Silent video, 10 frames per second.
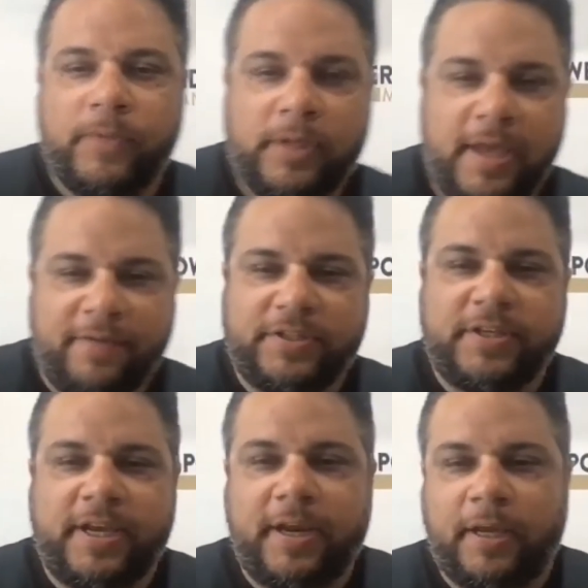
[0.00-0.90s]
Kevin's
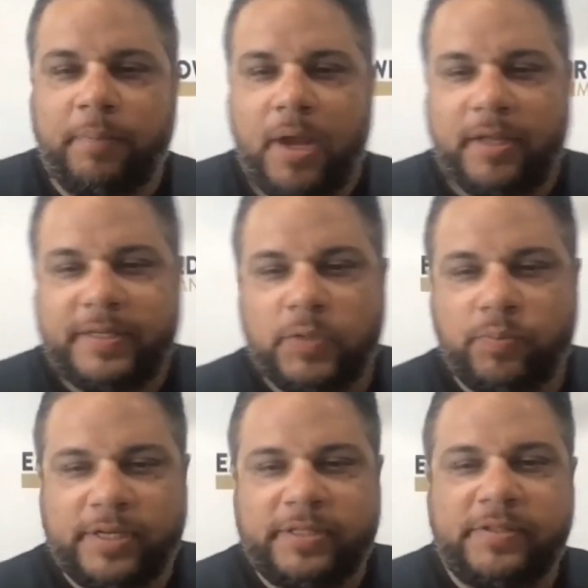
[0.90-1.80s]
saying, in politics,
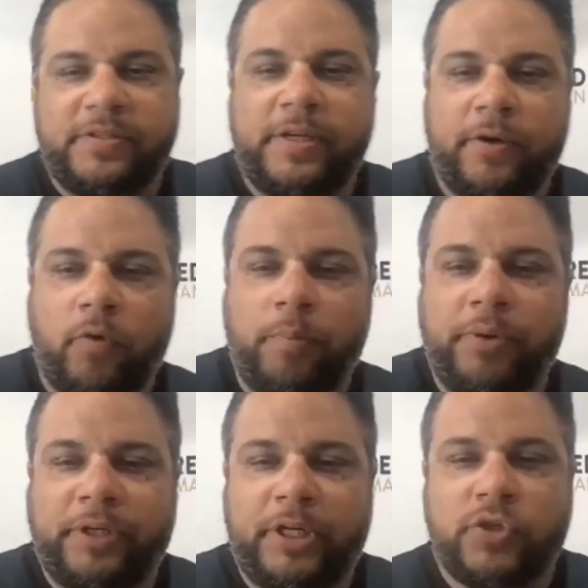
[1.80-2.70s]
presence is integral.
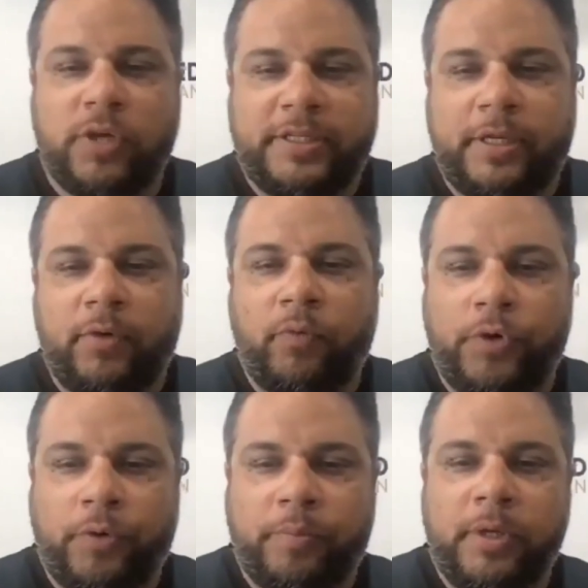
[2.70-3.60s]
Building trust in a
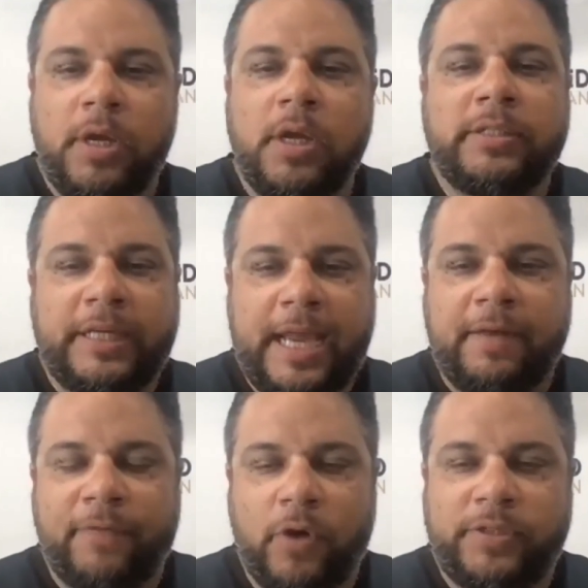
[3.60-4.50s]
room to
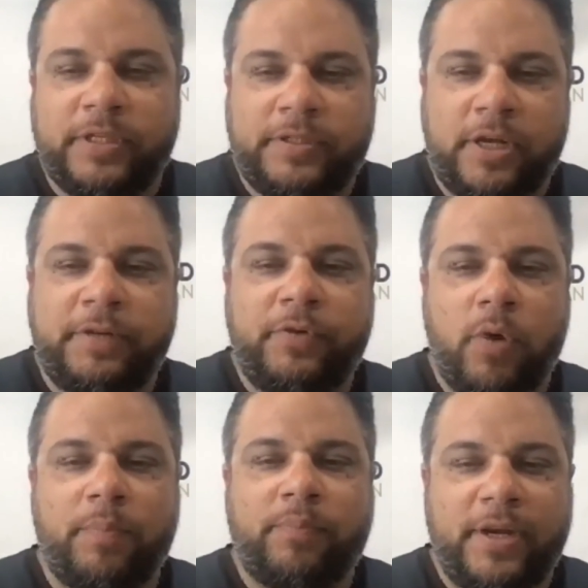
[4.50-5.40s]
gain votes and such. If you
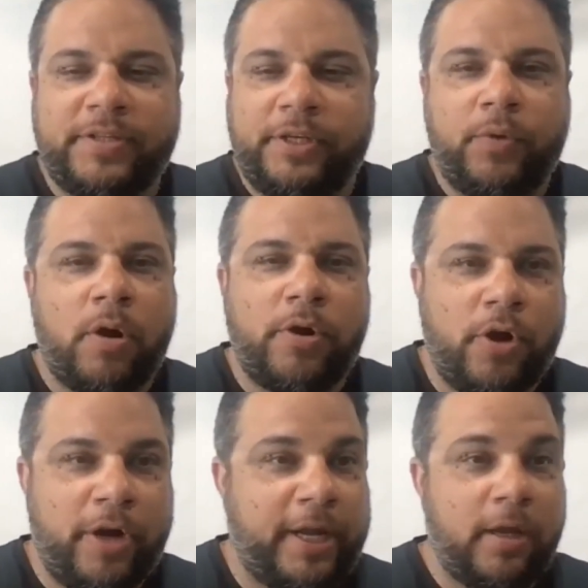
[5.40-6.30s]
aren't present, you aren't
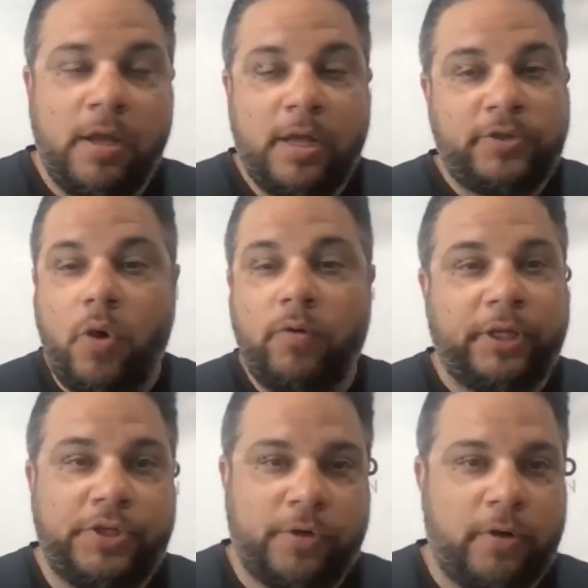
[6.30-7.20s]
earning. Totally
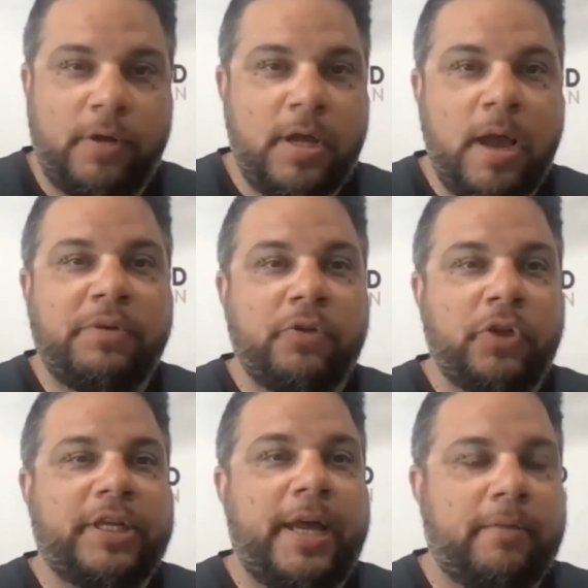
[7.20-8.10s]
true. I mean, you
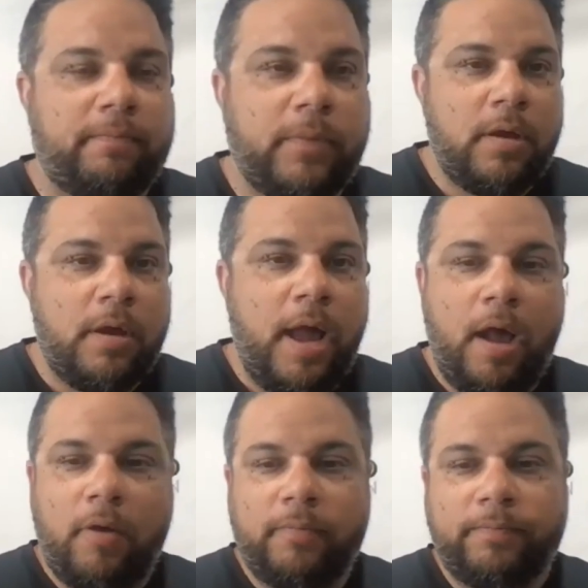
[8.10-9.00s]
look at
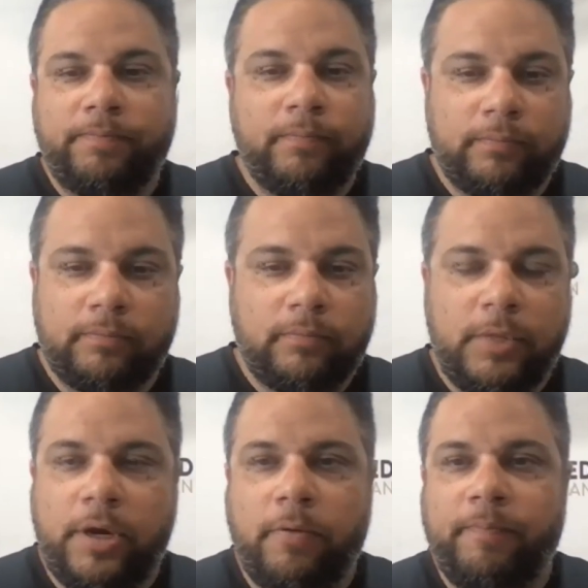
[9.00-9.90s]
how,
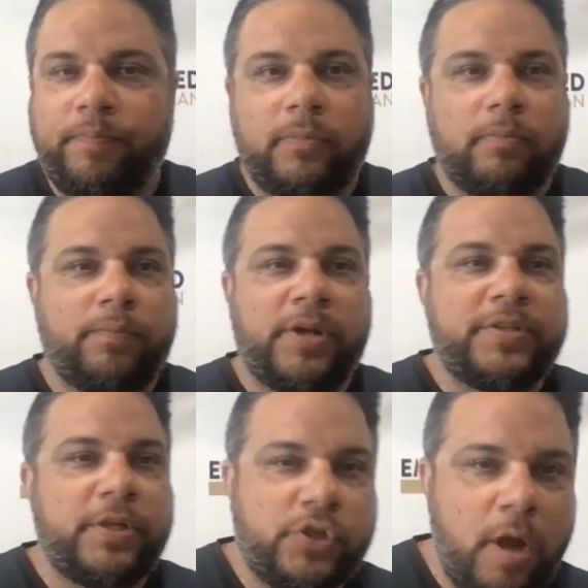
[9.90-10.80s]

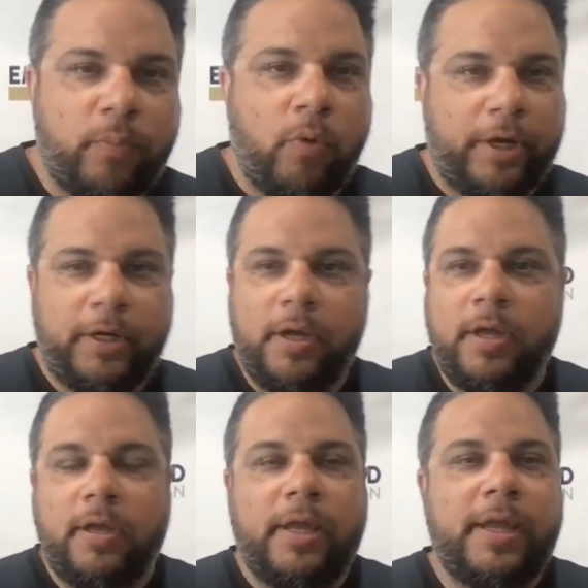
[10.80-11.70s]
President Trump won.
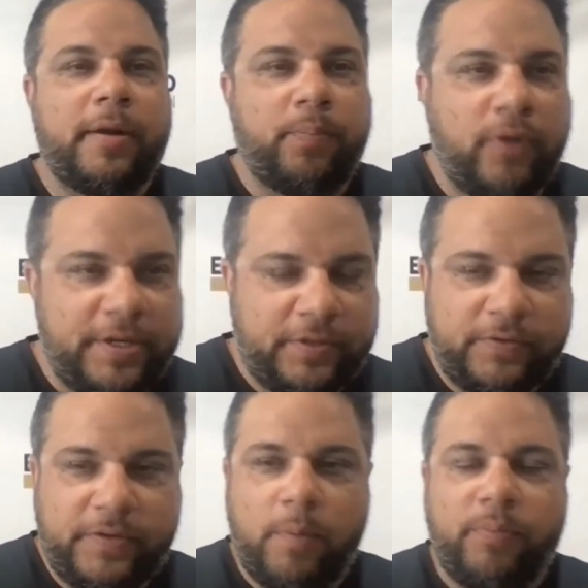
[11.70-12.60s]
He had a
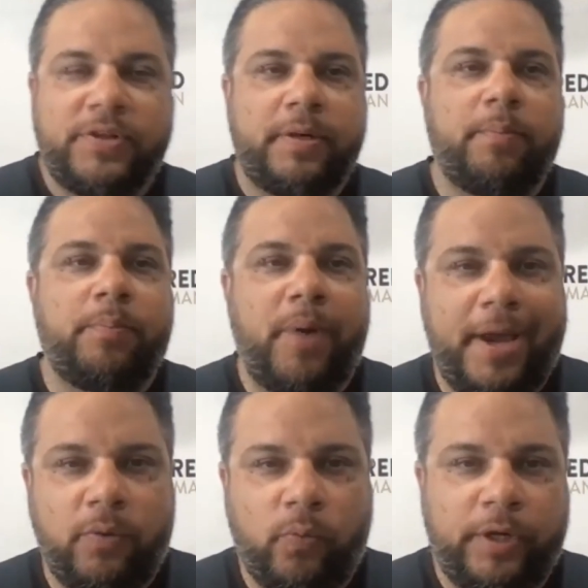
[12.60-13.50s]
presence. How President
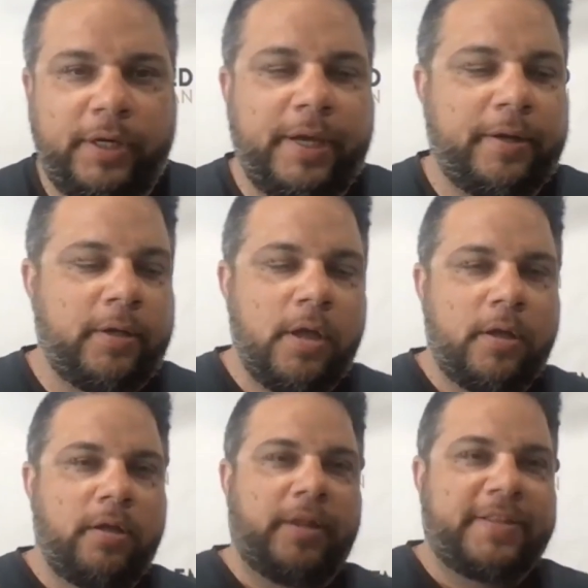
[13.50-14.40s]
Biden won, he had a
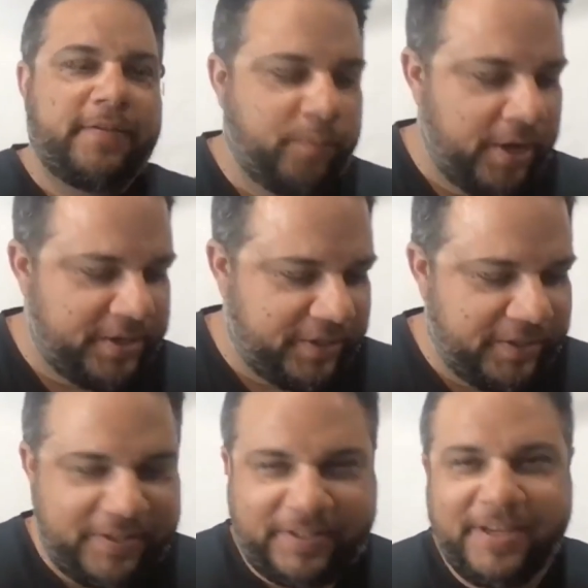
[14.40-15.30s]
collective
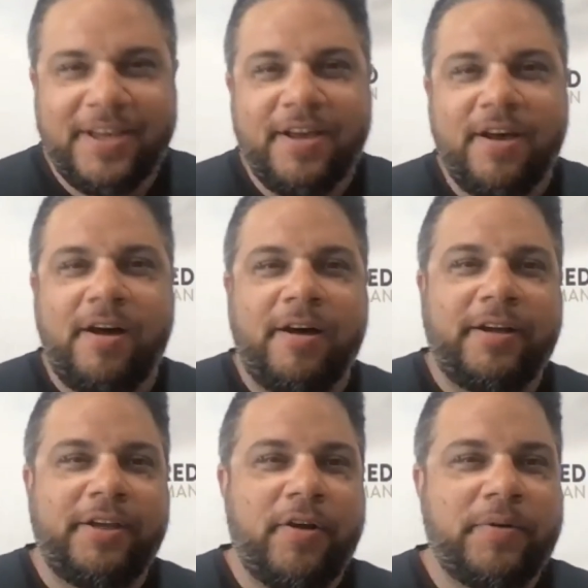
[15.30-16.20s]
presence. I
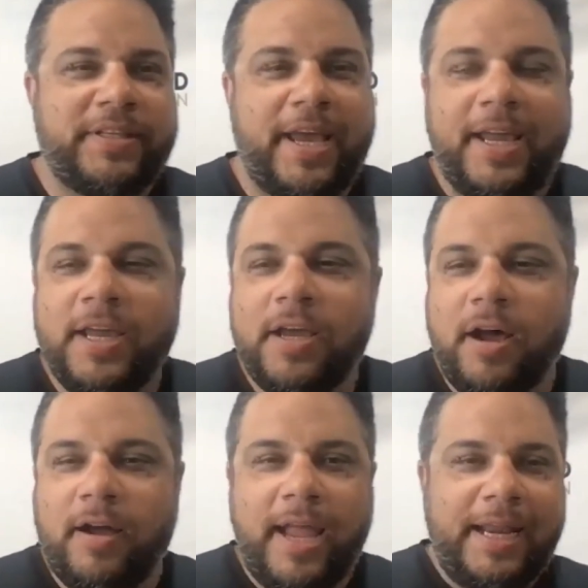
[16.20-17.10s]
would say
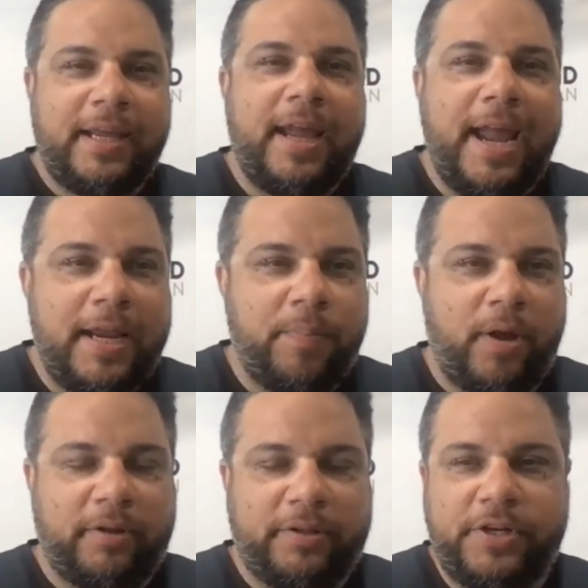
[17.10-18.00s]
any
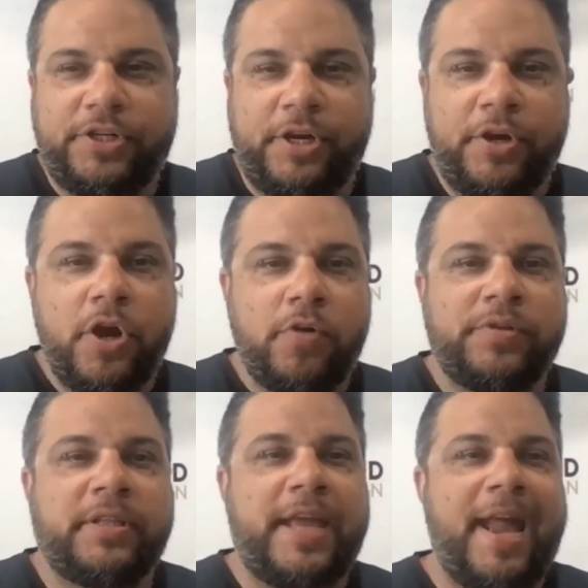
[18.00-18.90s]
politician knows
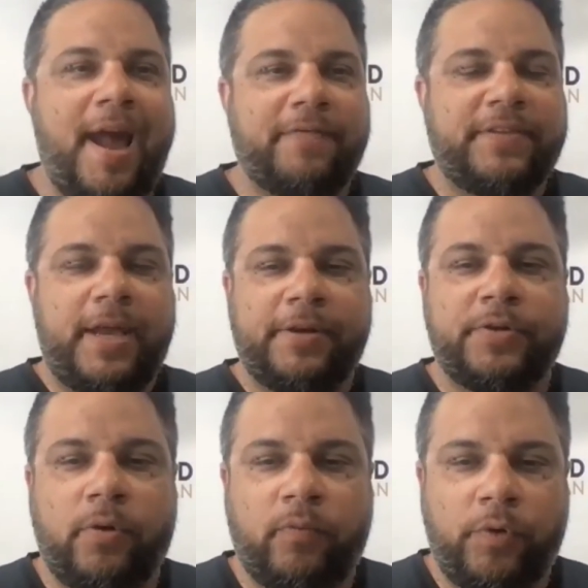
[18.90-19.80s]
that they have to enter
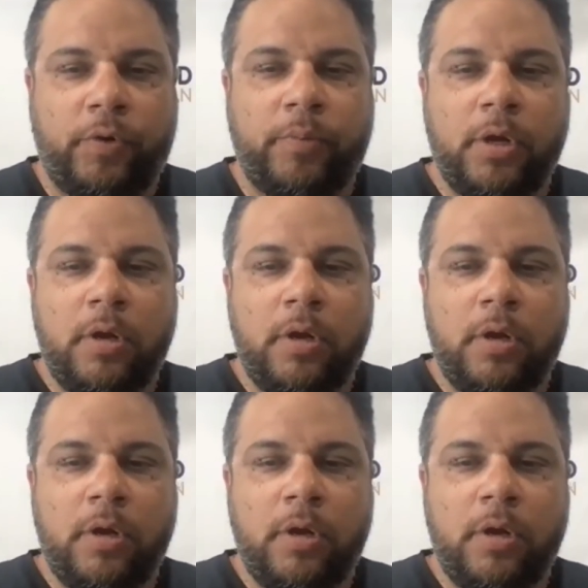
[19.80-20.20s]
a room